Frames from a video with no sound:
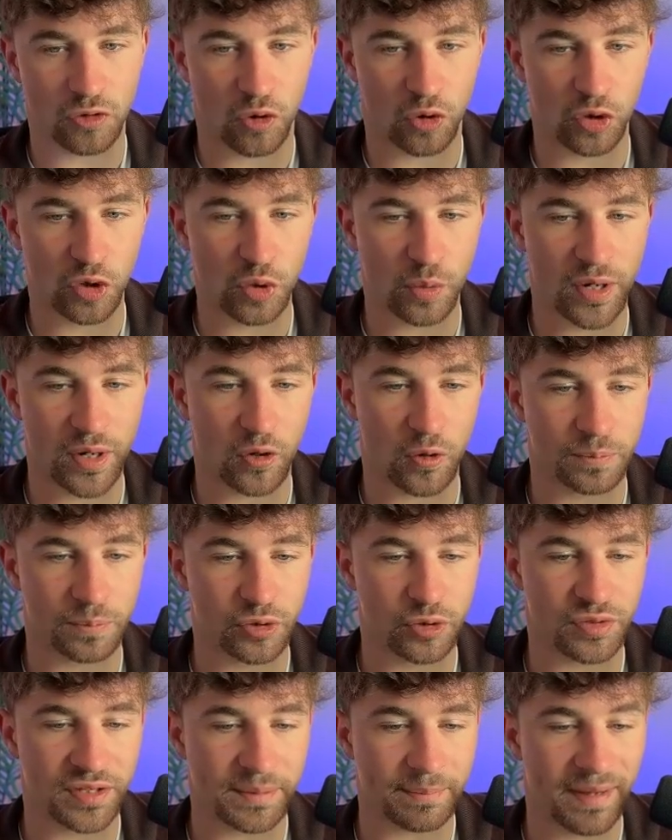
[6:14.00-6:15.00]
all the way up
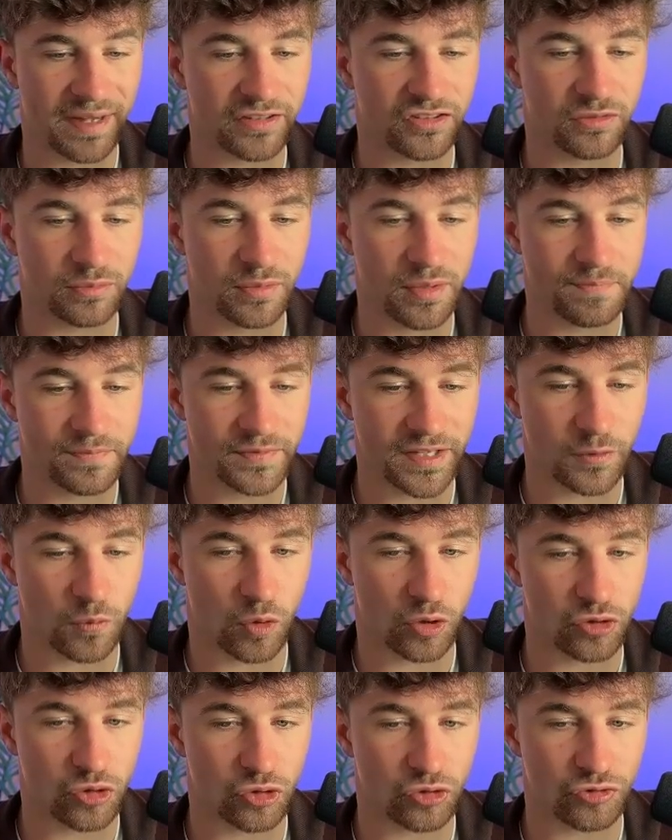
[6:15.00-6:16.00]
to the maximum, the
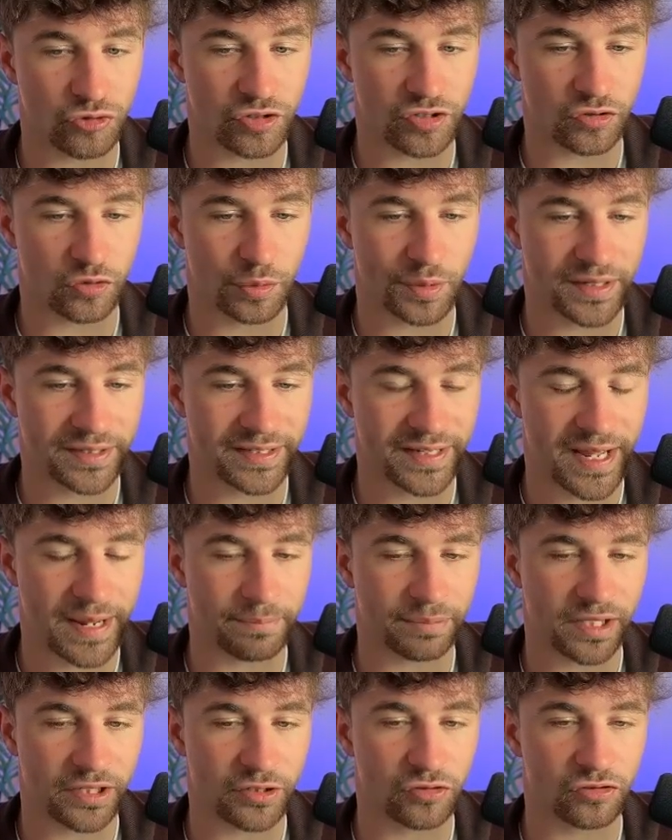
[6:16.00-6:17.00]

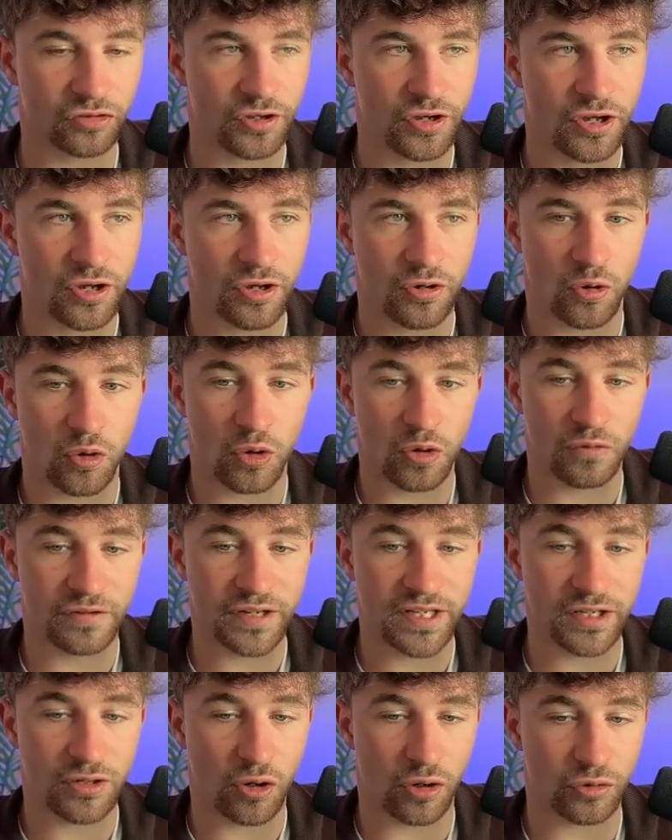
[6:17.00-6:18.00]
128 players, over
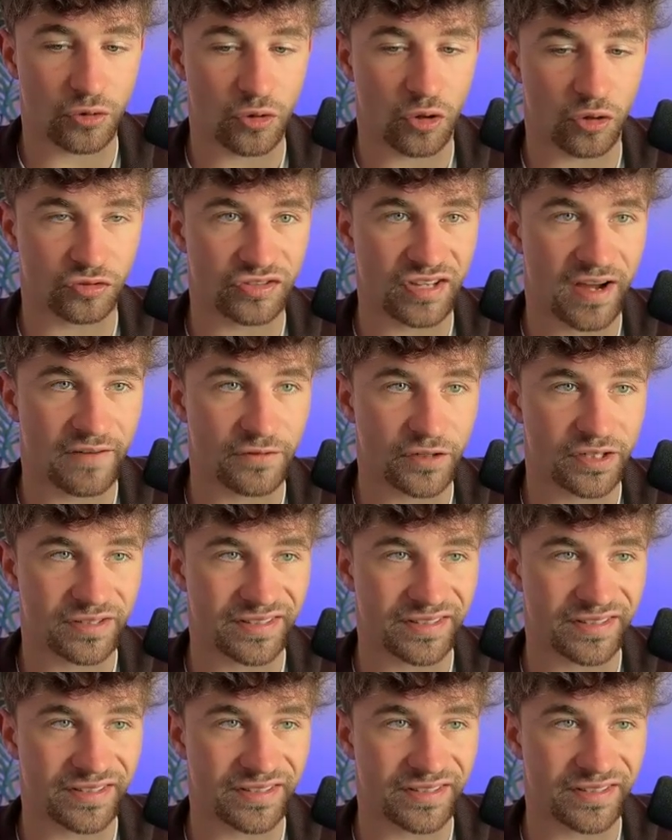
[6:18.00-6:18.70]
here on Host Havoc,